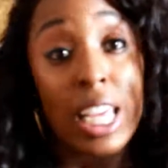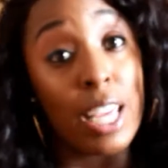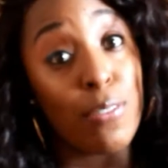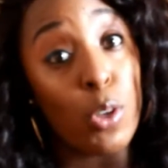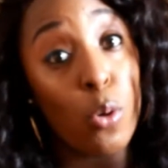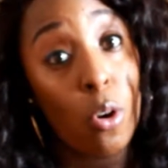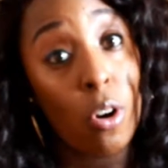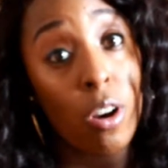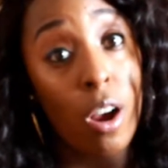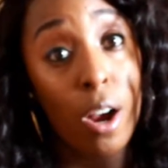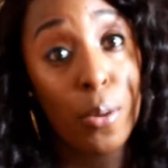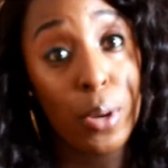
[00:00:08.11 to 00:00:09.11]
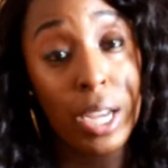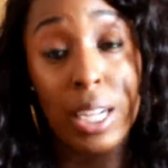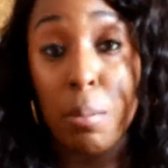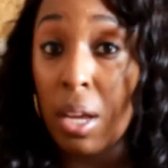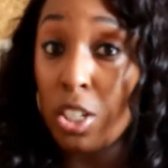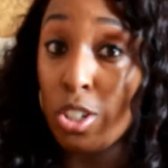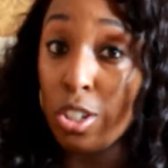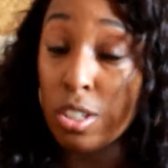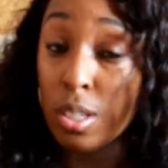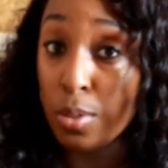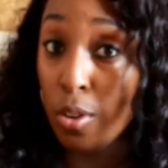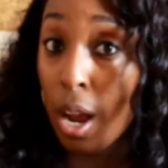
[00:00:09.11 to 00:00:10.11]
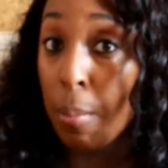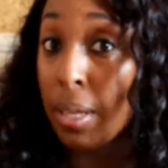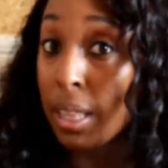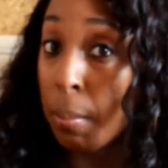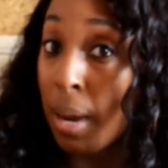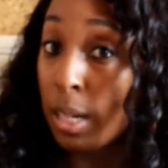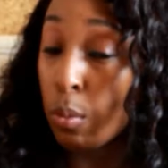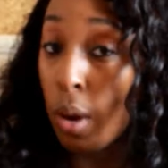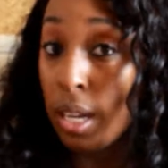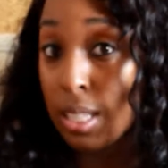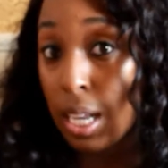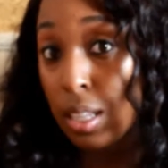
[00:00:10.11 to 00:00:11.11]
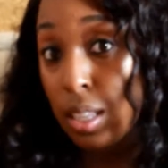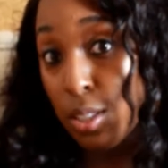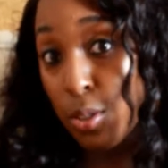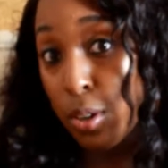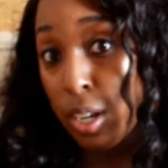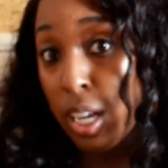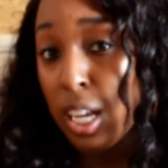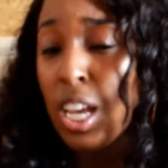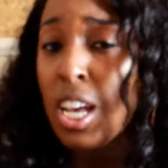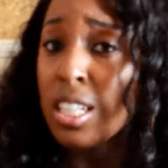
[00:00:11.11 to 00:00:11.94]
If you aren't already, make sure you subscribe at the bottom right side of the screen